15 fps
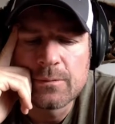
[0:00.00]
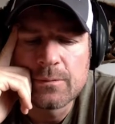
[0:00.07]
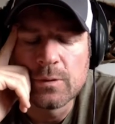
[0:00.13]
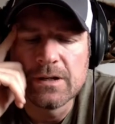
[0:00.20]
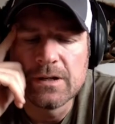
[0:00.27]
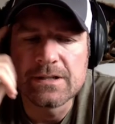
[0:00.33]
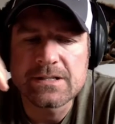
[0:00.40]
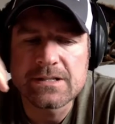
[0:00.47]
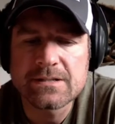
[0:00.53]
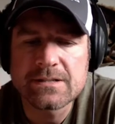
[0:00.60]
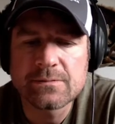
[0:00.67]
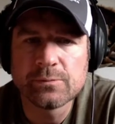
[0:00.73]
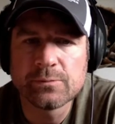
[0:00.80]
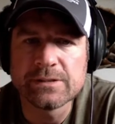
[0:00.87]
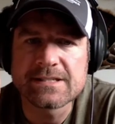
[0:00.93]

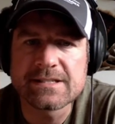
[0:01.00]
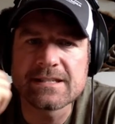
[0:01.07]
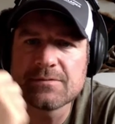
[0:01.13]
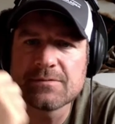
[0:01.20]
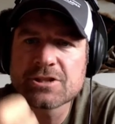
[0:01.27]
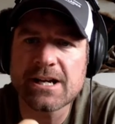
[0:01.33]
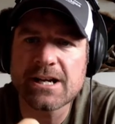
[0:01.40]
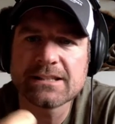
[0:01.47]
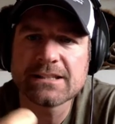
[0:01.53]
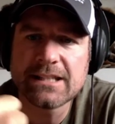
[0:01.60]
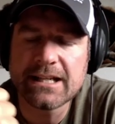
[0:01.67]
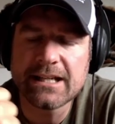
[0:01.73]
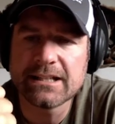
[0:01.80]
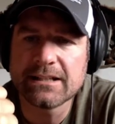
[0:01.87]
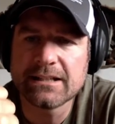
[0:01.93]
was when Steve shot
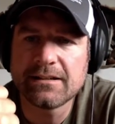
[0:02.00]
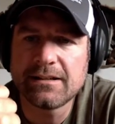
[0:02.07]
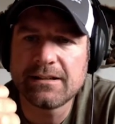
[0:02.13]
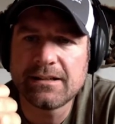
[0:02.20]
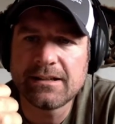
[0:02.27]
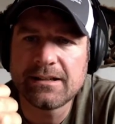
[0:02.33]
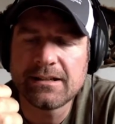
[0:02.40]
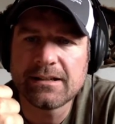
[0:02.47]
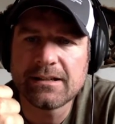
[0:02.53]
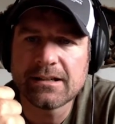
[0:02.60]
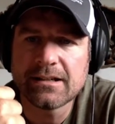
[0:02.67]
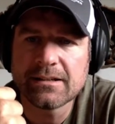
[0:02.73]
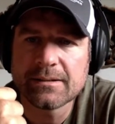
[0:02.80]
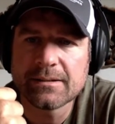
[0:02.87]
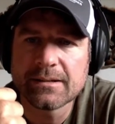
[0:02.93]
that. I
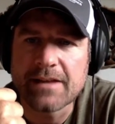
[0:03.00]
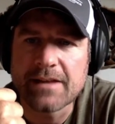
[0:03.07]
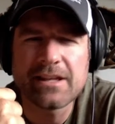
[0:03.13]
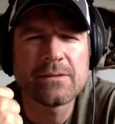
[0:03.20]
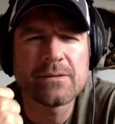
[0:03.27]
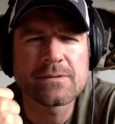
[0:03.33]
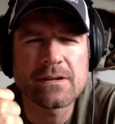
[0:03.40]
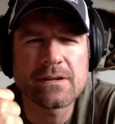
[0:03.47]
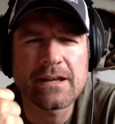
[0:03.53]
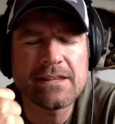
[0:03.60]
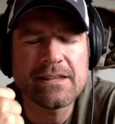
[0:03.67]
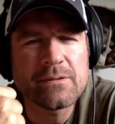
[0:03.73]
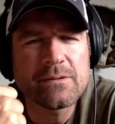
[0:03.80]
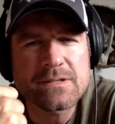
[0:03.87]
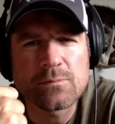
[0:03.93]
think it
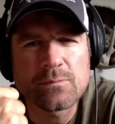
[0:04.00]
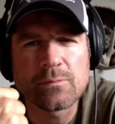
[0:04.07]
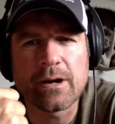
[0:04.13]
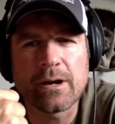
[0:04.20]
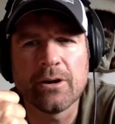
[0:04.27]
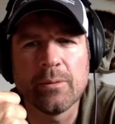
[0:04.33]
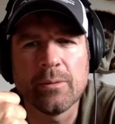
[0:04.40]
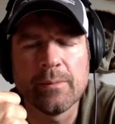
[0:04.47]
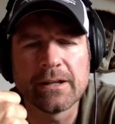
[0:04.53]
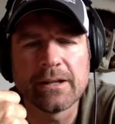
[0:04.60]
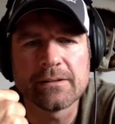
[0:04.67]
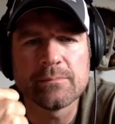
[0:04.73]
was in Wyoming.